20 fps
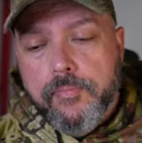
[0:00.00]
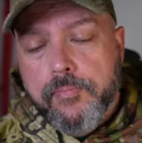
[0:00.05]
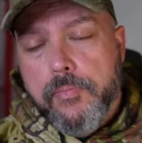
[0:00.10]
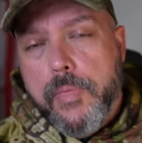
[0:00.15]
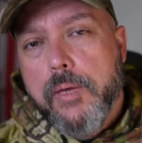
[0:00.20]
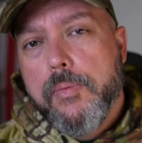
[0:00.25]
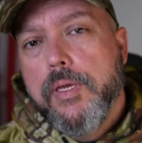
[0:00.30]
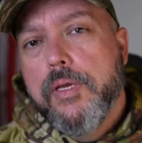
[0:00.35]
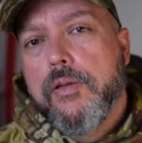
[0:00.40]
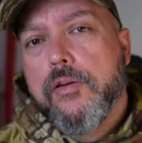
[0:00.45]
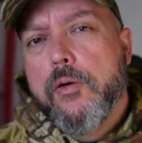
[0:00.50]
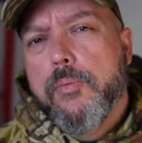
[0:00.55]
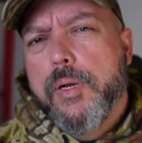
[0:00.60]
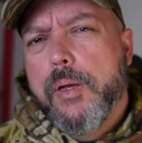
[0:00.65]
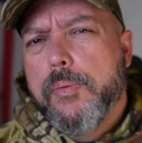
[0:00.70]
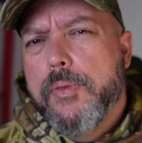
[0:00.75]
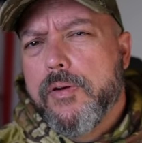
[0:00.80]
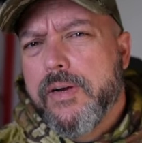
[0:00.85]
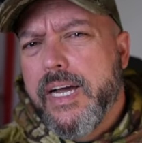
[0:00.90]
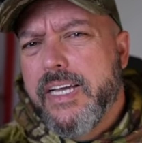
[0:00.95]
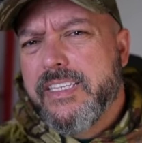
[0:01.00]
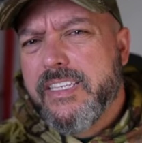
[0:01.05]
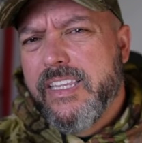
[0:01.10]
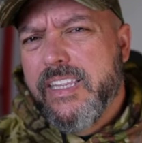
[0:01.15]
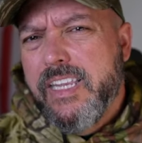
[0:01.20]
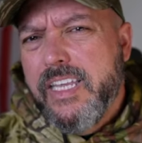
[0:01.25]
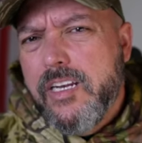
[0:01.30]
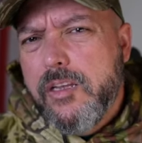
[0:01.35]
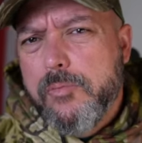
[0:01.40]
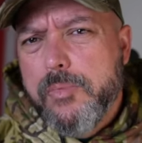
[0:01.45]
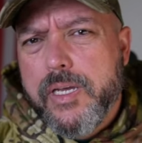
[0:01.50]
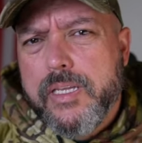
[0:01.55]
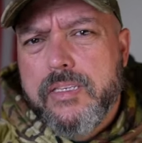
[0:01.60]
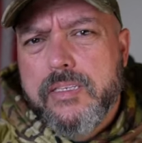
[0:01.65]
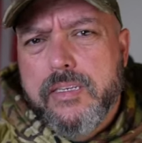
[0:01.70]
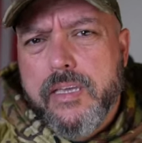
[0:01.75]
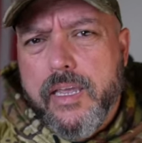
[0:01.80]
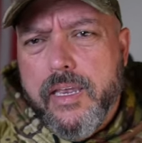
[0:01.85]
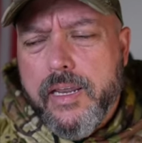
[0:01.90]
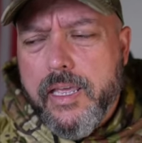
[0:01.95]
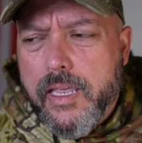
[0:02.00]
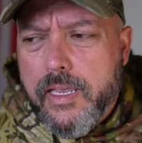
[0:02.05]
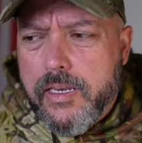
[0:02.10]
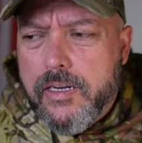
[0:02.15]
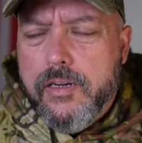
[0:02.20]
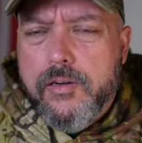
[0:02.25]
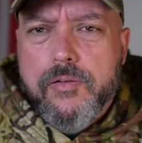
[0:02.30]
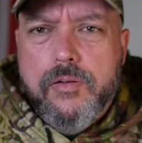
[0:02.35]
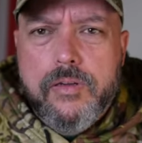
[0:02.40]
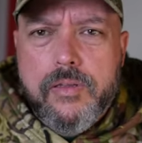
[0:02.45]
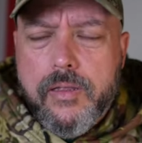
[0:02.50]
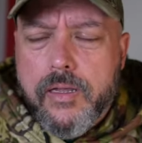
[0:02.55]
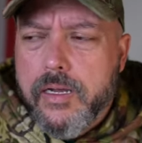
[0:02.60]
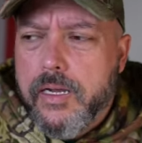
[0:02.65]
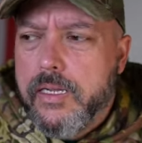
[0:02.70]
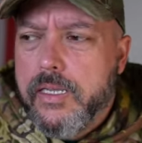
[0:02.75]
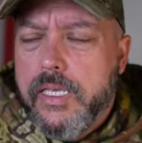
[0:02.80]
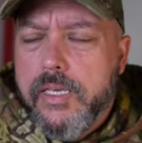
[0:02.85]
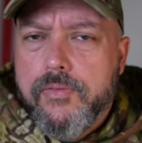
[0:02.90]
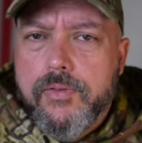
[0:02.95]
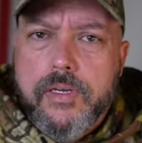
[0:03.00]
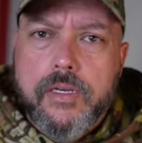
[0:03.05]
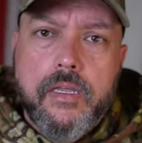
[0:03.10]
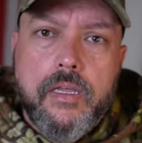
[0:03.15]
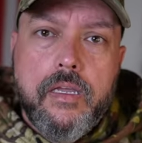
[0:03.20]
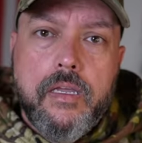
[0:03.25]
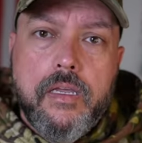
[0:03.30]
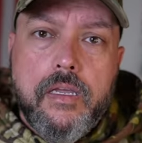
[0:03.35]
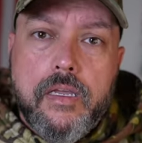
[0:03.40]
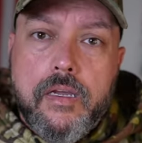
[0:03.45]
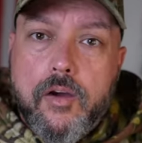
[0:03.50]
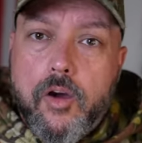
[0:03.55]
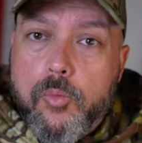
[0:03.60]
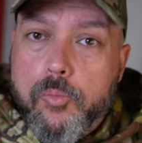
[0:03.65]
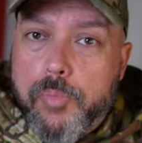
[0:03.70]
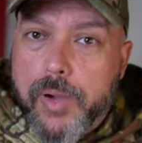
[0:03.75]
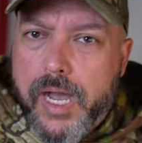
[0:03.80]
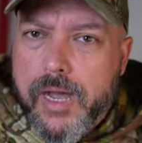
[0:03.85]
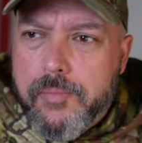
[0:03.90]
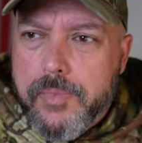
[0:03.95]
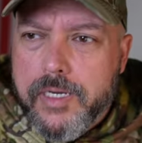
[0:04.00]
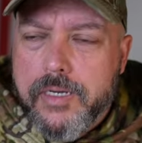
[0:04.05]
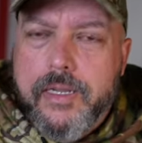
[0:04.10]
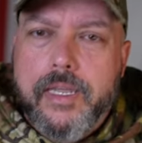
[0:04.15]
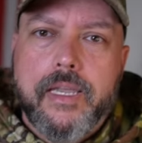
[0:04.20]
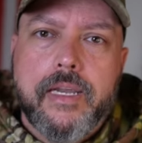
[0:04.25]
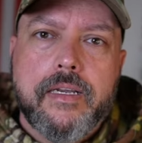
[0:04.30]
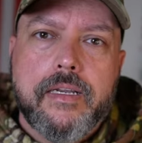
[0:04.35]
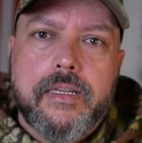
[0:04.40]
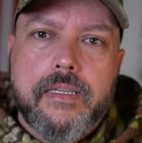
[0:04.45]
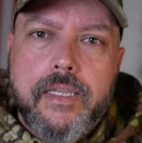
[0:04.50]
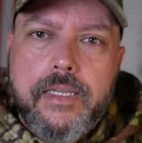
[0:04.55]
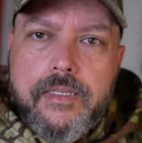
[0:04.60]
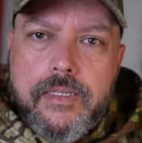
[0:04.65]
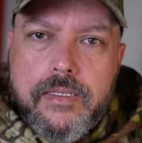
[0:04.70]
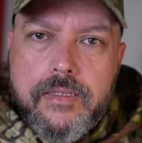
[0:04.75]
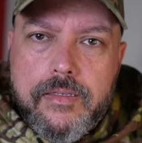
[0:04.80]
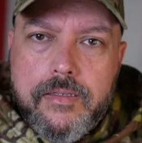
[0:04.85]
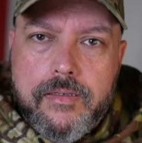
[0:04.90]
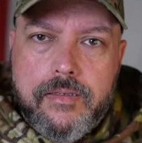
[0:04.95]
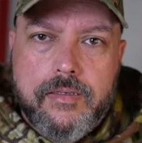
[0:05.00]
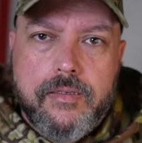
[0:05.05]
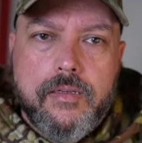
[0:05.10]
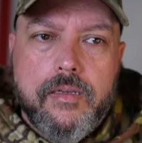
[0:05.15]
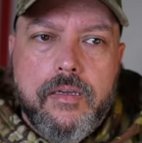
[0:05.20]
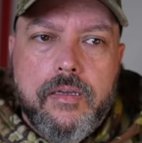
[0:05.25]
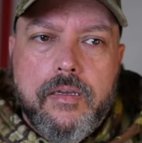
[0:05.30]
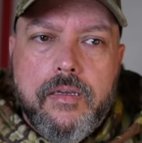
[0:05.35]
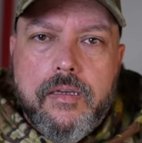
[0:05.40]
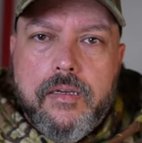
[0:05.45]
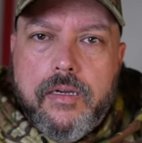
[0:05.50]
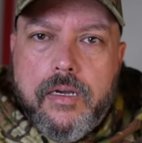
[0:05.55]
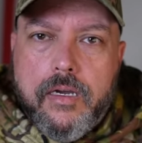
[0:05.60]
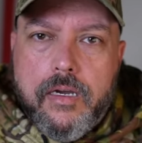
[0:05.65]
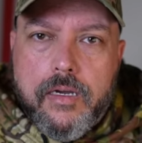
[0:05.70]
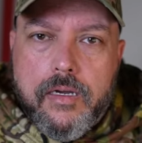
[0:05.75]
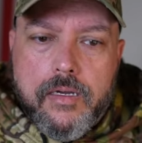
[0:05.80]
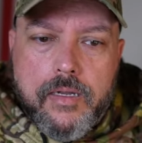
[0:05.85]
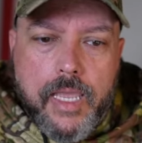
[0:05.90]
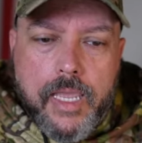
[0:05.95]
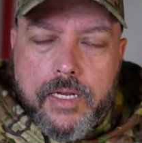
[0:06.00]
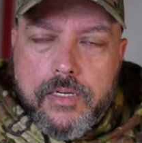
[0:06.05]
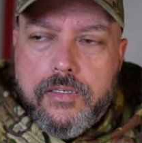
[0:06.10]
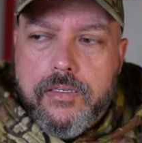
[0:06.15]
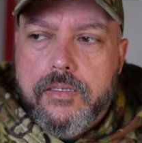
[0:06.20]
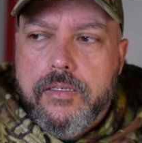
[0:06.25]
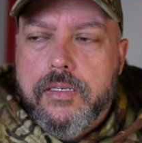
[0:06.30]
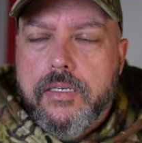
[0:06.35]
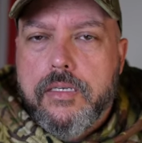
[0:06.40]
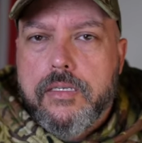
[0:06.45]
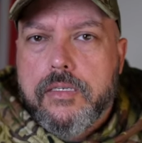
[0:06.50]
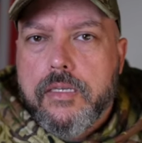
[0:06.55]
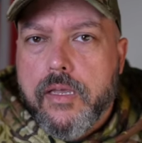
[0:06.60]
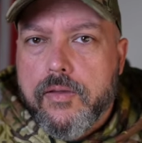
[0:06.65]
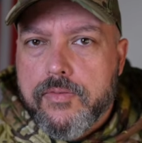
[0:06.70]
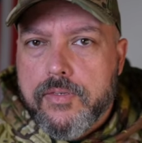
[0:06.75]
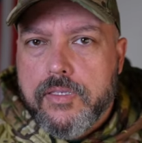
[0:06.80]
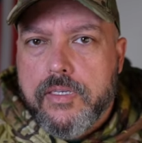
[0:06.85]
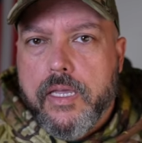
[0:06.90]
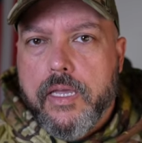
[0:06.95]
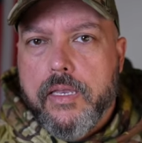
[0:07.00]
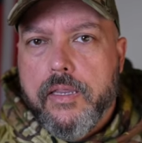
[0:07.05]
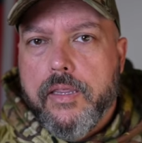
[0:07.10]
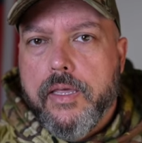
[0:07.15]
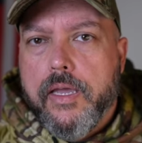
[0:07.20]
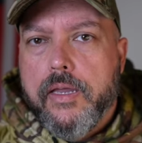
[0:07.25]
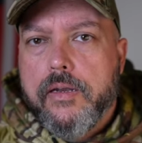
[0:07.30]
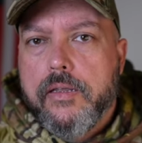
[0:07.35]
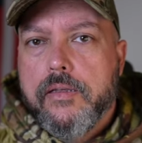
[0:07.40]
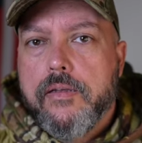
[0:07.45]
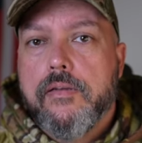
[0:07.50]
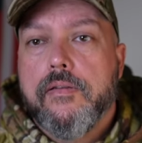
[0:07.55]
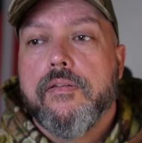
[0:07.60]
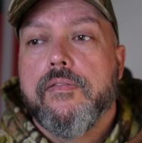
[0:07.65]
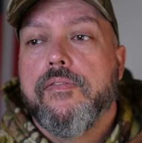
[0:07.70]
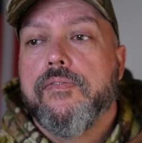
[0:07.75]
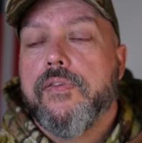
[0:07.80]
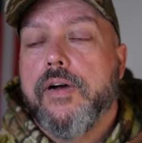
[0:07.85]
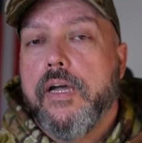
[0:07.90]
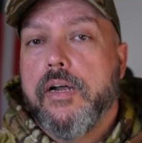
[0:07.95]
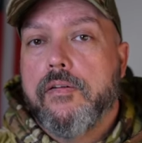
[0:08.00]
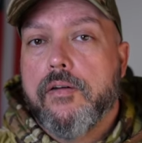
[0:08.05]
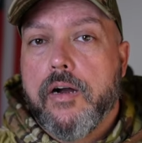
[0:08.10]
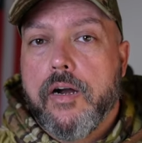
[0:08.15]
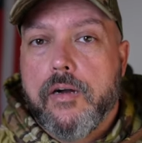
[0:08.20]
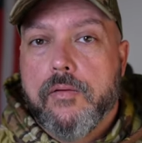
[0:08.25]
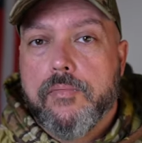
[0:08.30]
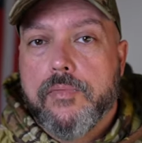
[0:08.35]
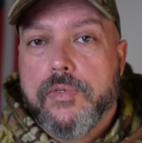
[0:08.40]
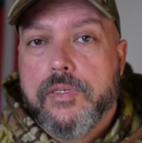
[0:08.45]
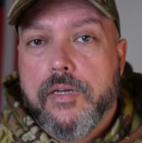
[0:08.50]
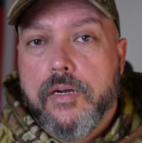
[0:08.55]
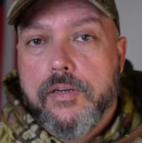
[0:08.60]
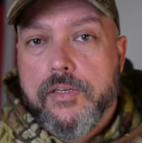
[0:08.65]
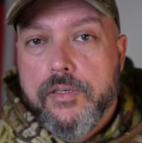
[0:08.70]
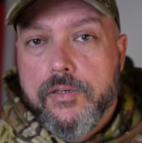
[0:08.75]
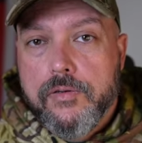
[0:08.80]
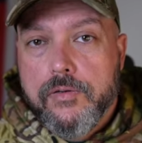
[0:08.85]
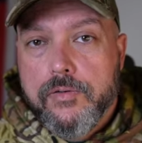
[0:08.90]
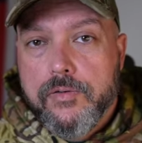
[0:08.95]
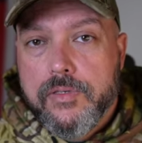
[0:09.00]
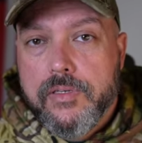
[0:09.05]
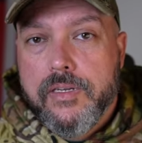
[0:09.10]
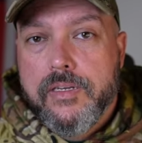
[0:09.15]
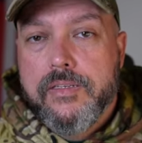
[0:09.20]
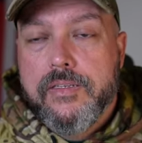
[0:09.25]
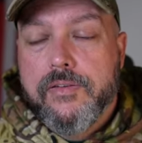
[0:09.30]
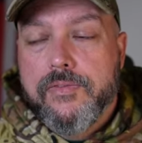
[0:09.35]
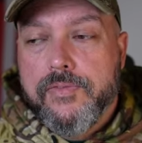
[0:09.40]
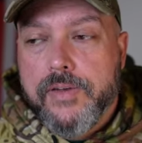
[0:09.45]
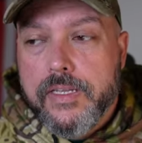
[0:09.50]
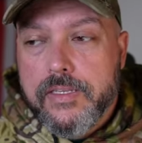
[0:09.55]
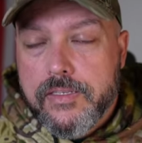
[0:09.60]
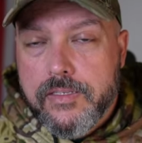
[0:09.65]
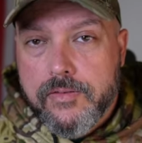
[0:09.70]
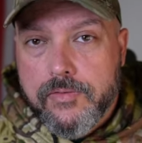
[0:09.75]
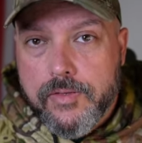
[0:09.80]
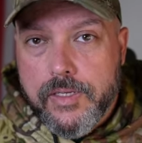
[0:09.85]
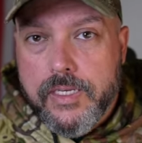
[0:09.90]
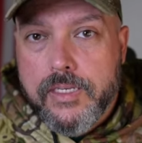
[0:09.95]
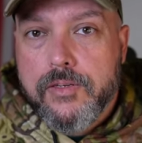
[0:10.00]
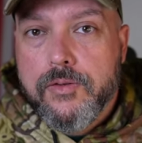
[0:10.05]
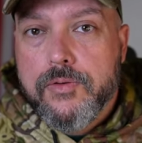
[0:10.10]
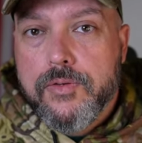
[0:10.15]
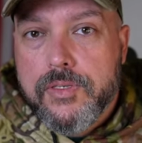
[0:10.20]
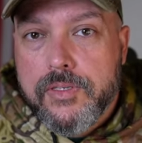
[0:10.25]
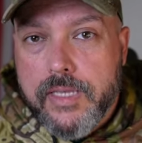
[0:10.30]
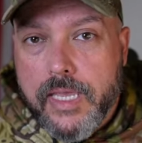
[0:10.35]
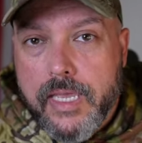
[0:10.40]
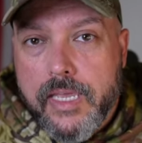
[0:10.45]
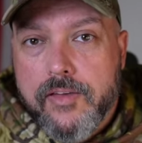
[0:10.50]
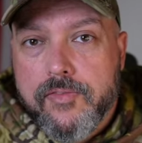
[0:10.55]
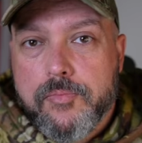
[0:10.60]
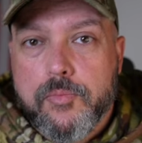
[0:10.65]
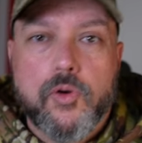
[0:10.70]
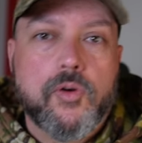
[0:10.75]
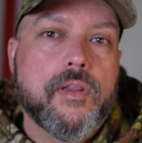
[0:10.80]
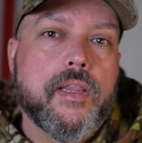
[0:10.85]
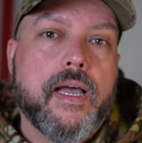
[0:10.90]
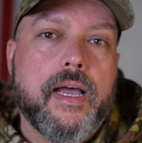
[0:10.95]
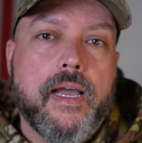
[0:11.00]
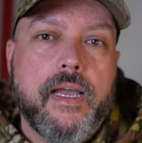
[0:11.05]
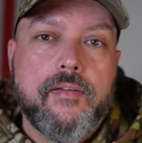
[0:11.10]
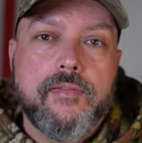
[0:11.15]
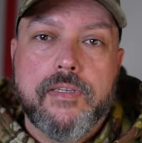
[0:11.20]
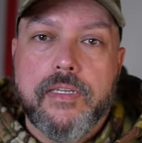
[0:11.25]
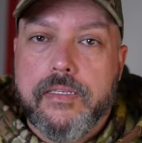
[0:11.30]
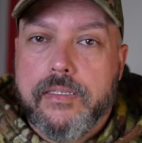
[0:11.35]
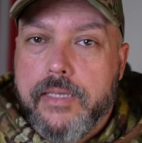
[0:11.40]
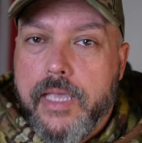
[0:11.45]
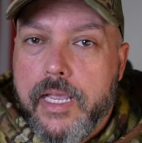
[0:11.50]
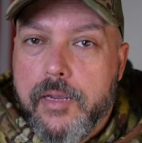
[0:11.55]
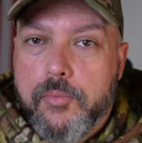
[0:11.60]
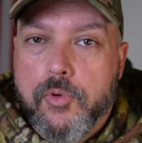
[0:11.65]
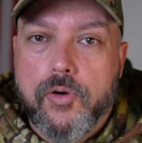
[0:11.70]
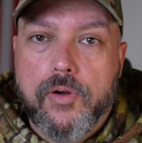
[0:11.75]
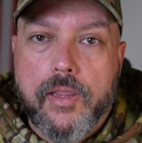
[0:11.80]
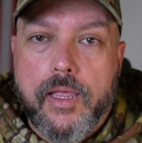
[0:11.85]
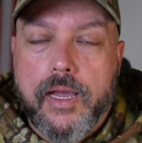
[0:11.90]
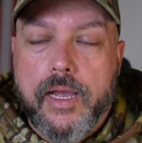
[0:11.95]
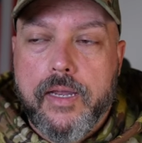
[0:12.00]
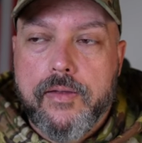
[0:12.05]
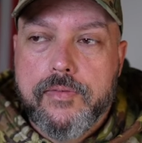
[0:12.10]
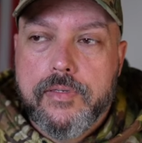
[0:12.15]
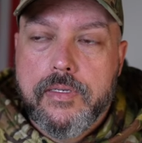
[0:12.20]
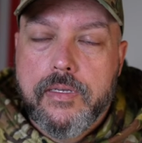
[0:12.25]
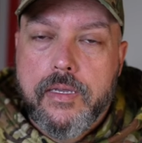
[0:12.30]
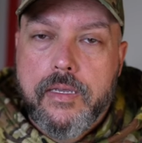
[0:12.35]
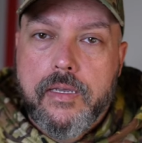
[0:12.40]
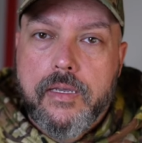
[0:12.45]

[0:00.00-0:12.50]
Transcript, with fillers: maybe you can open up their eyes a little bit saying, hey, you know, uh, even Obama and Clinton's uh, agencies have said that firearms are used defensively to save more lives and take more lives,